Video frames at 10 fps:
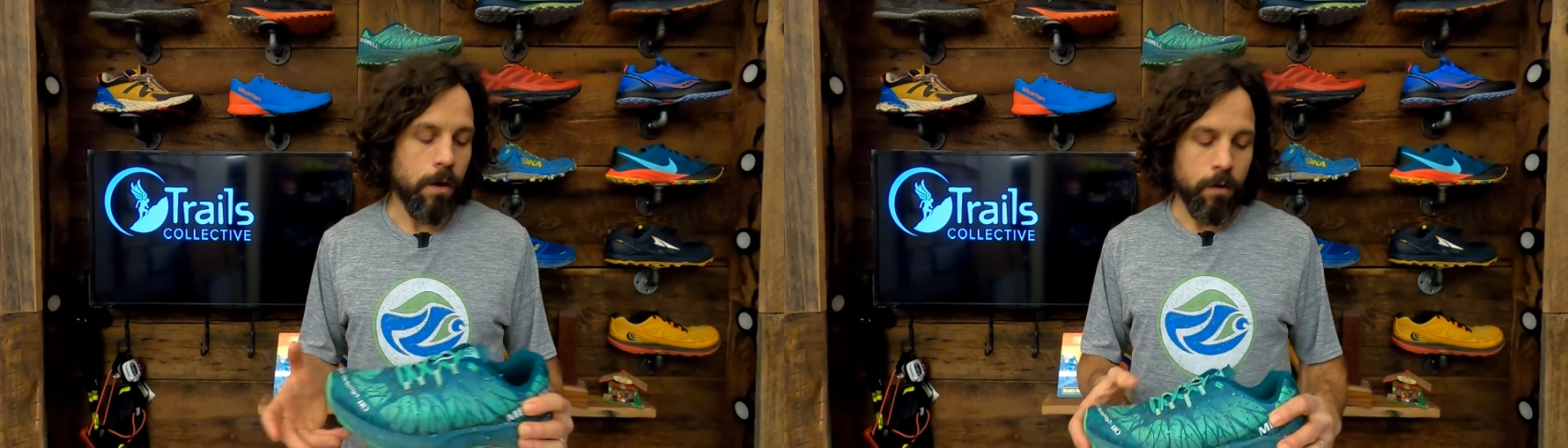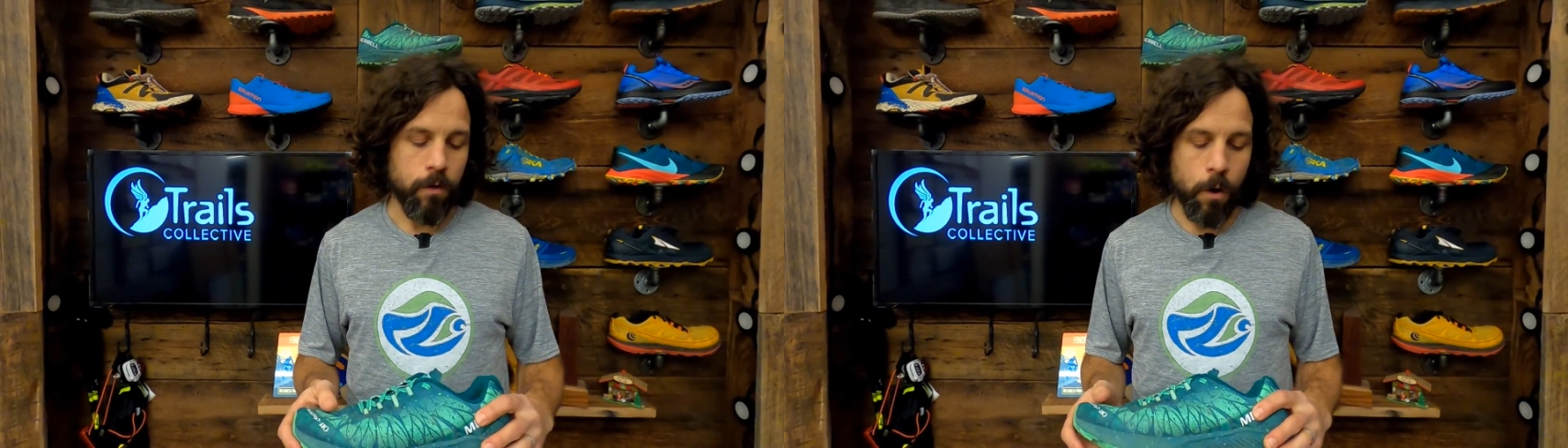
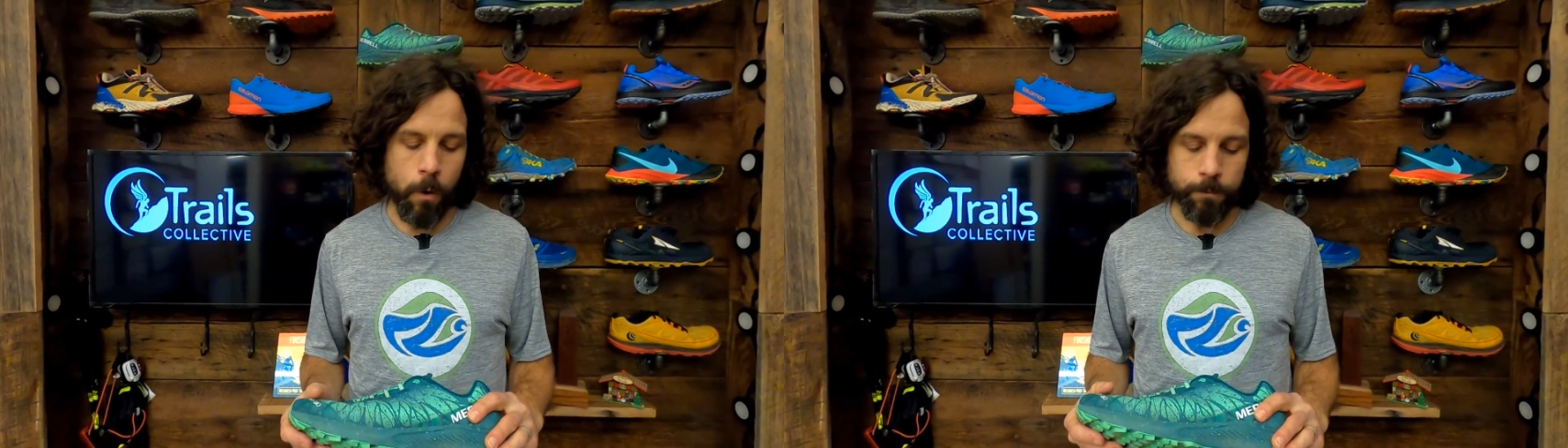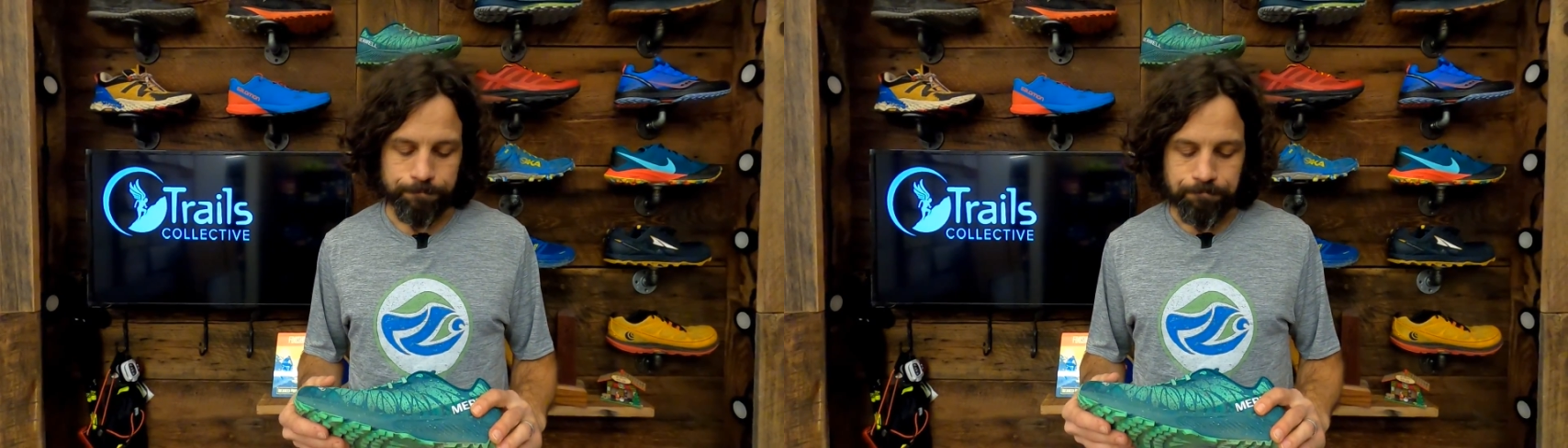
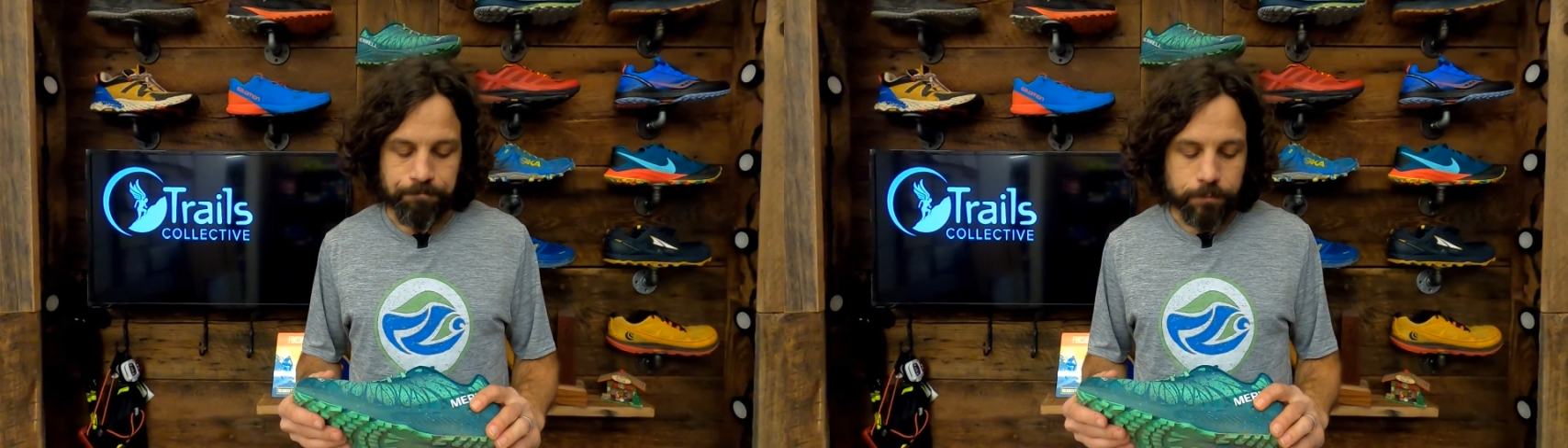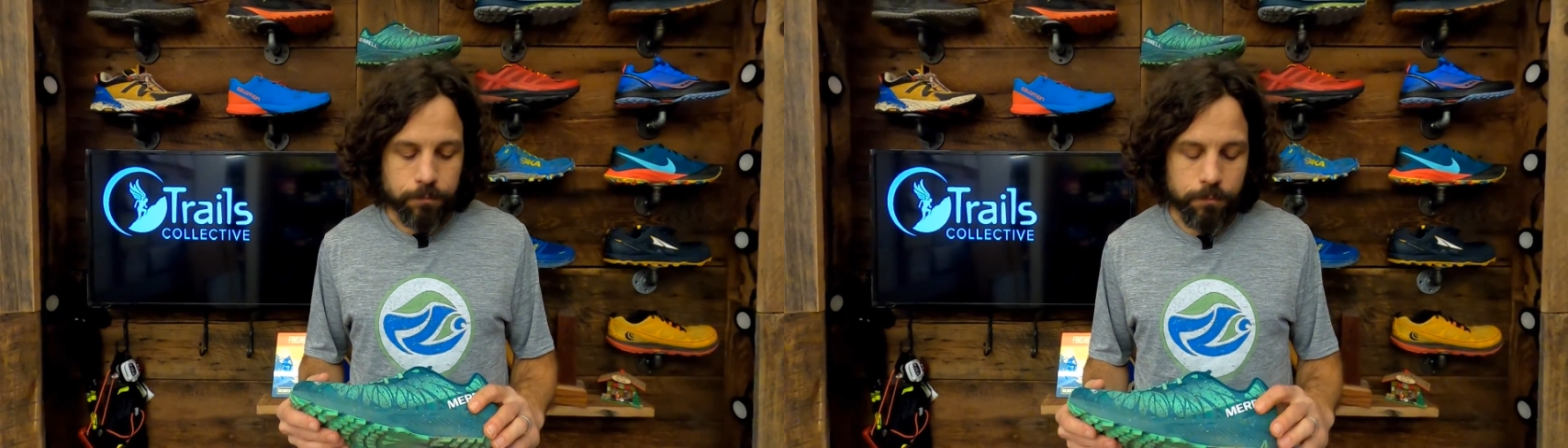So
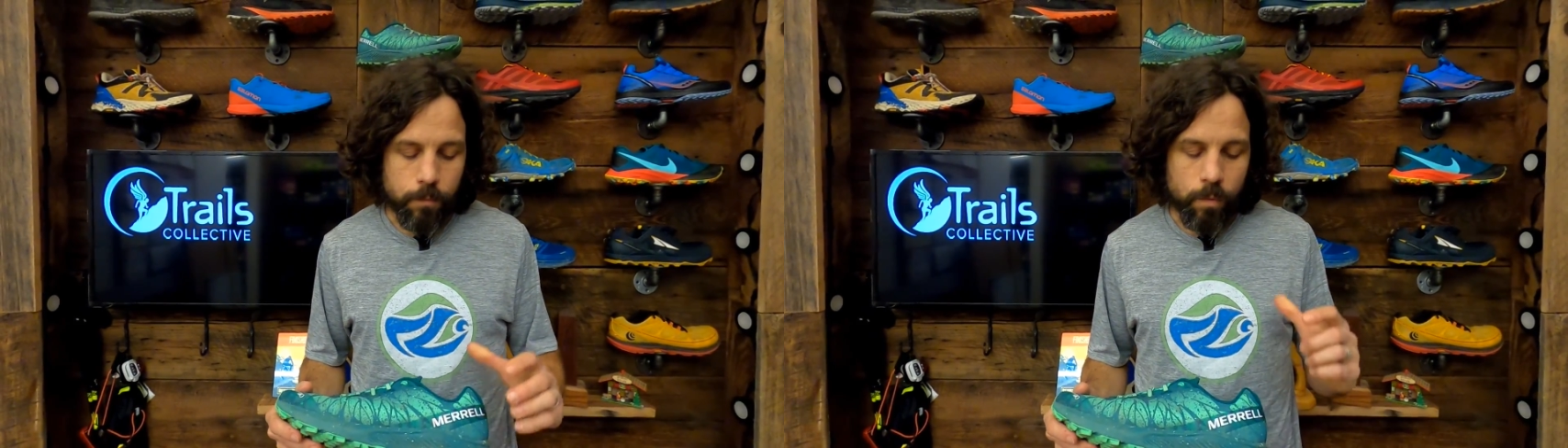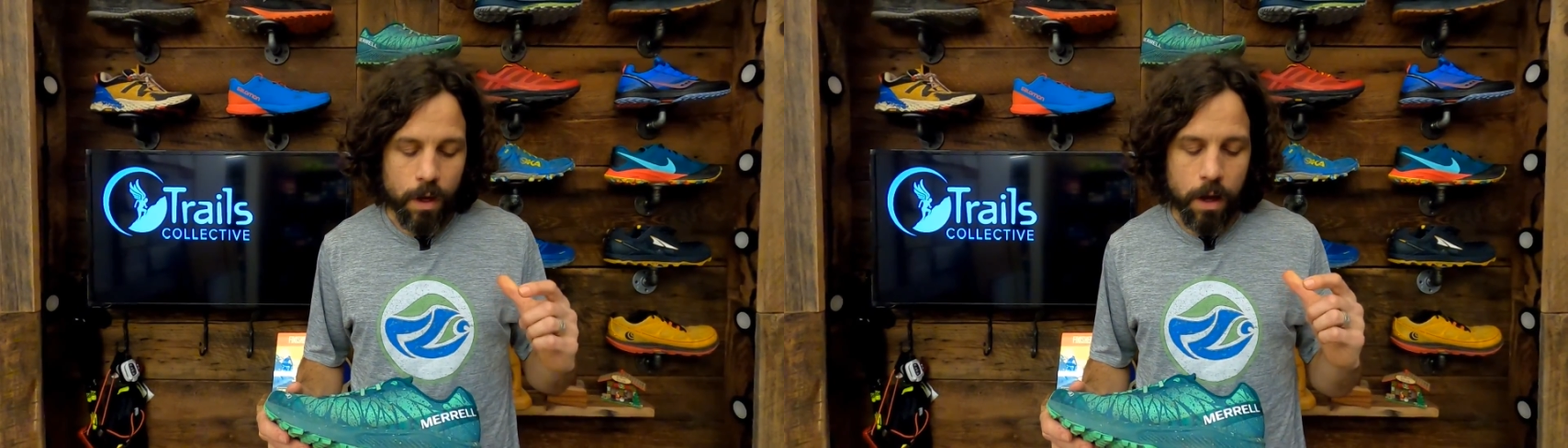
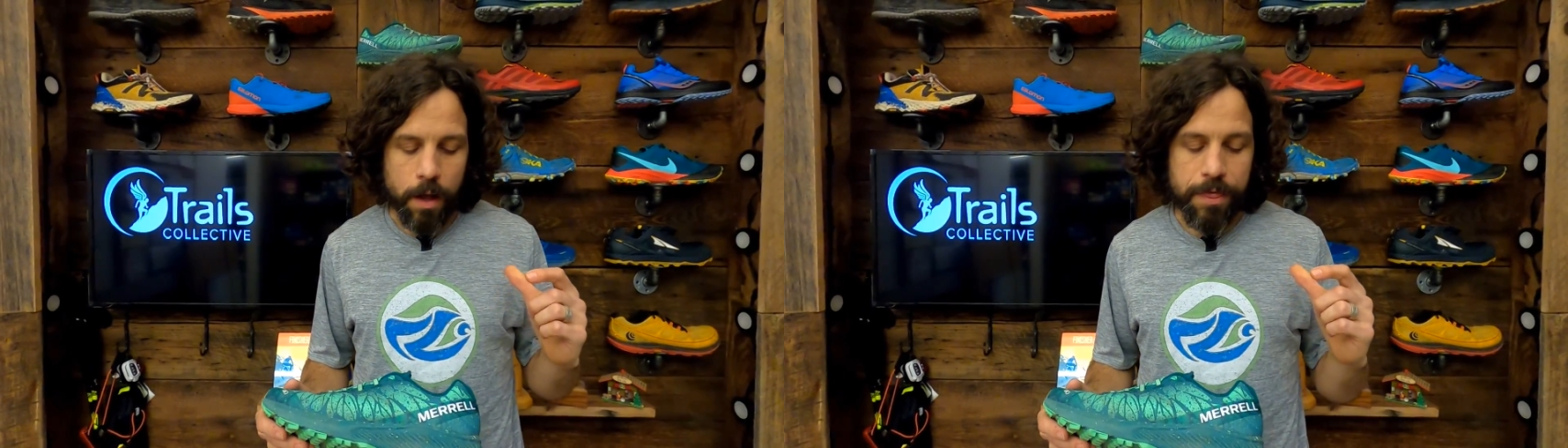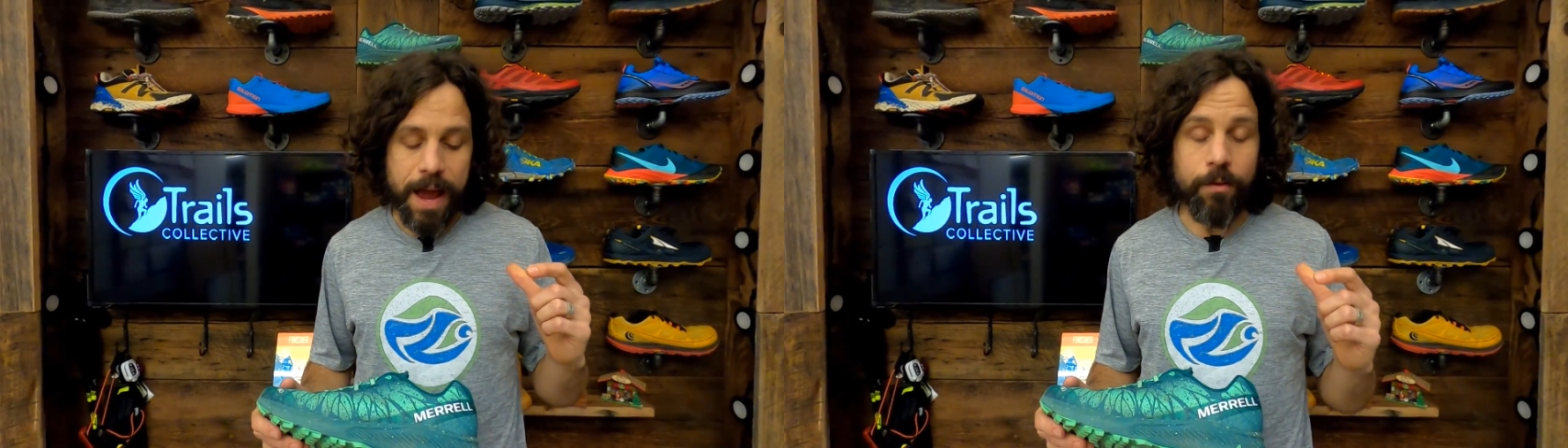
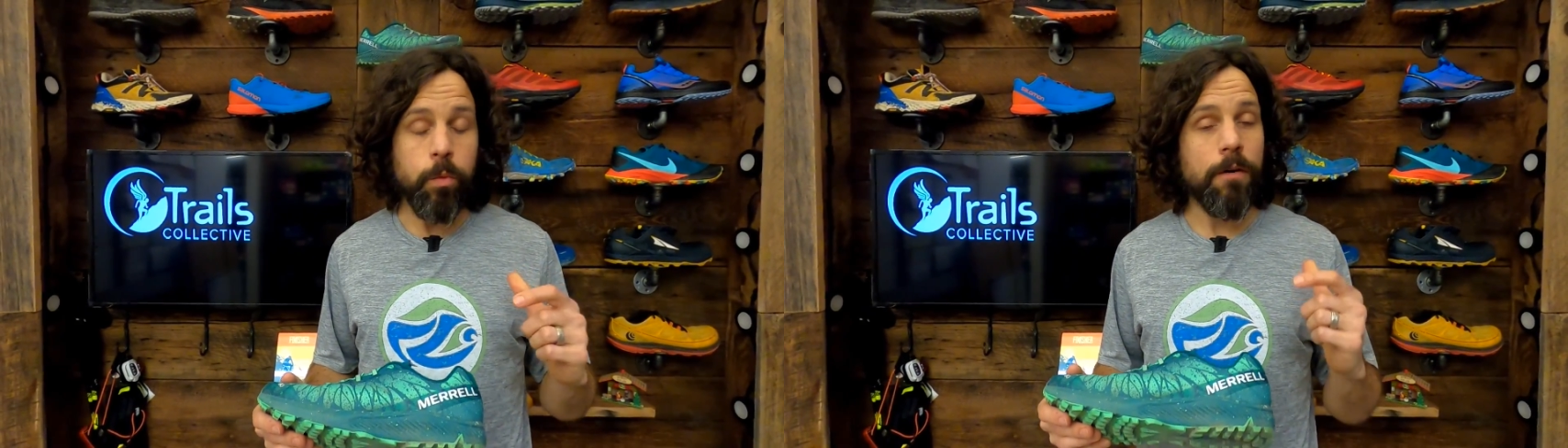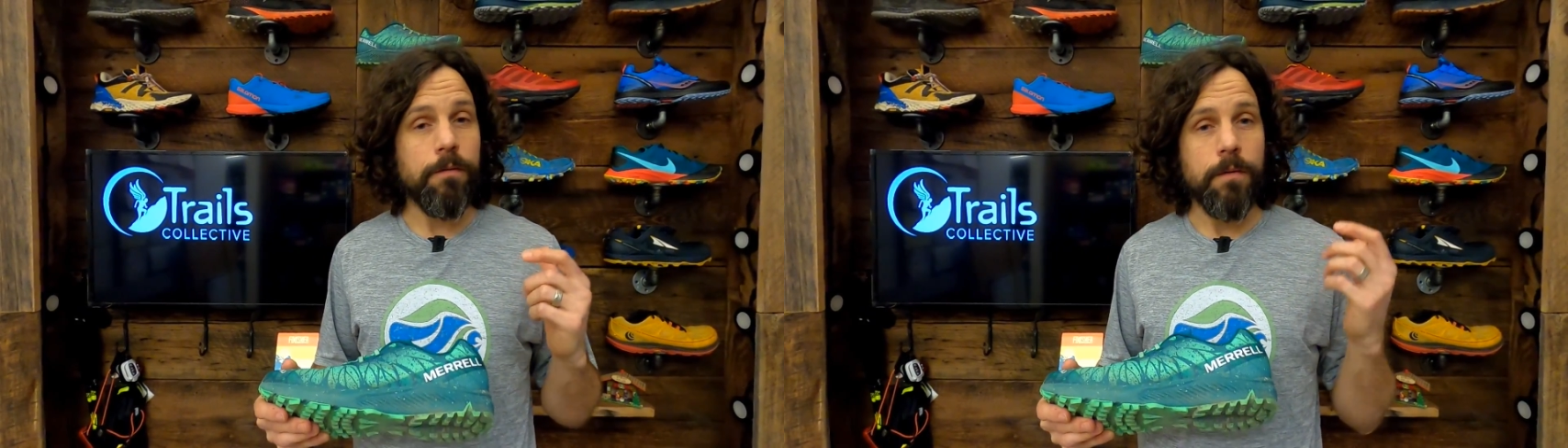that's
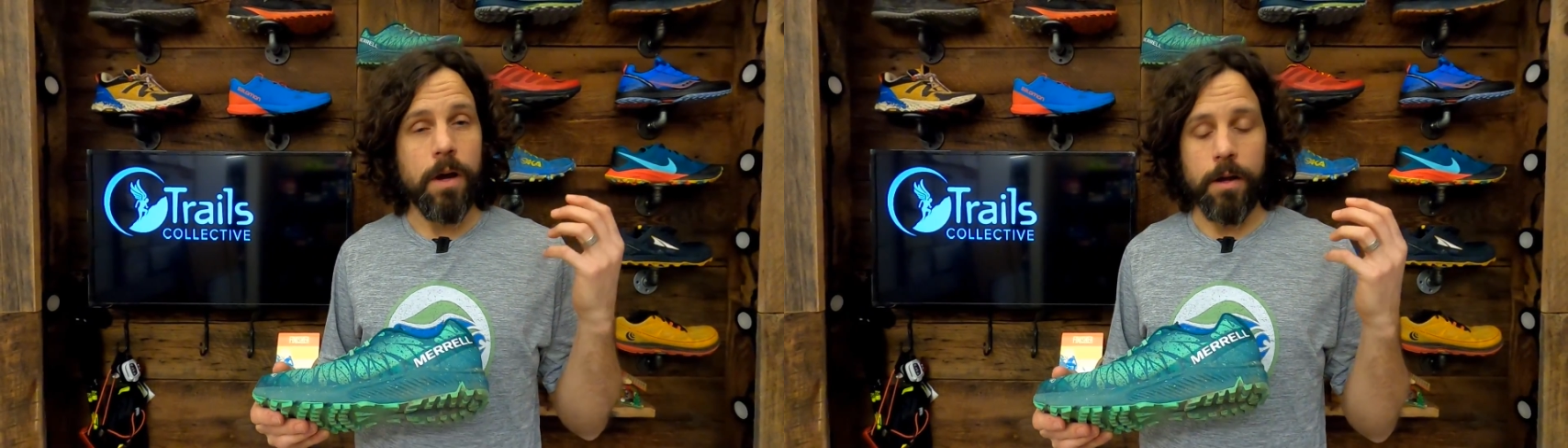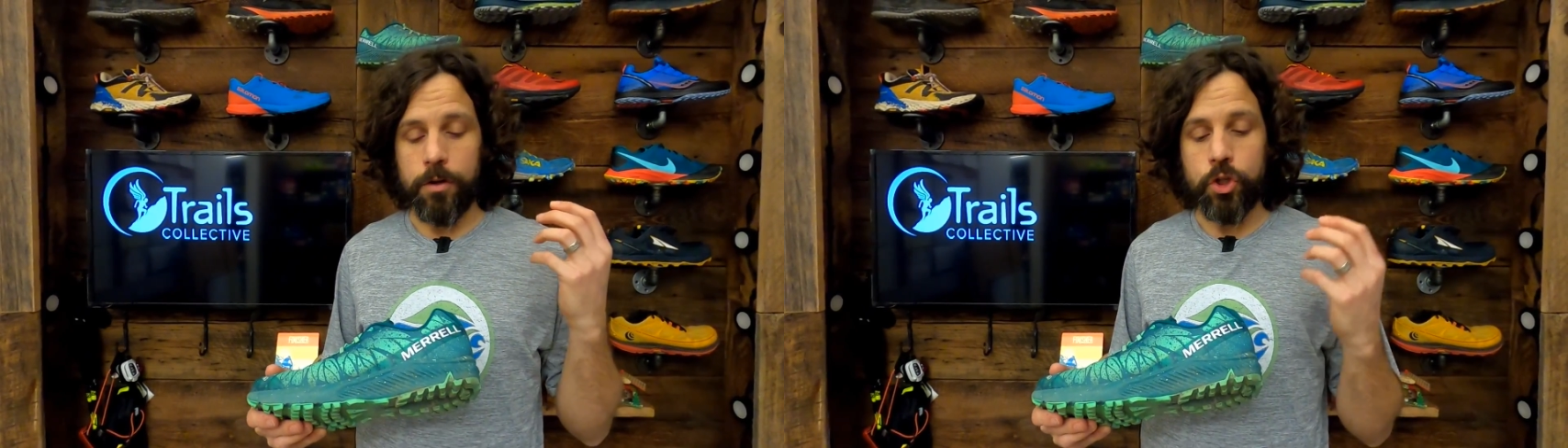
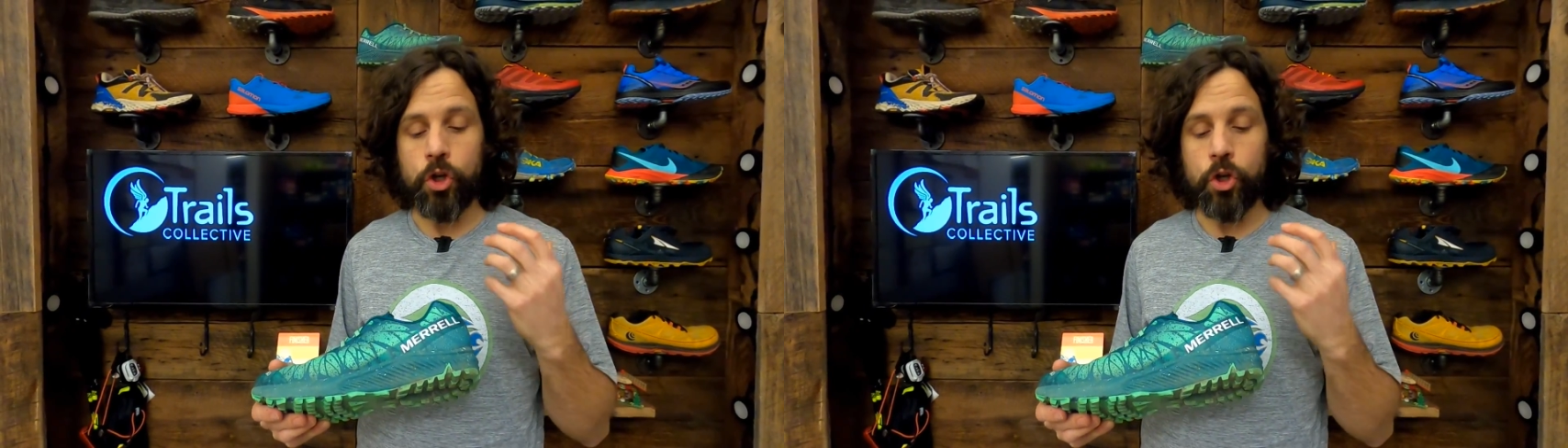what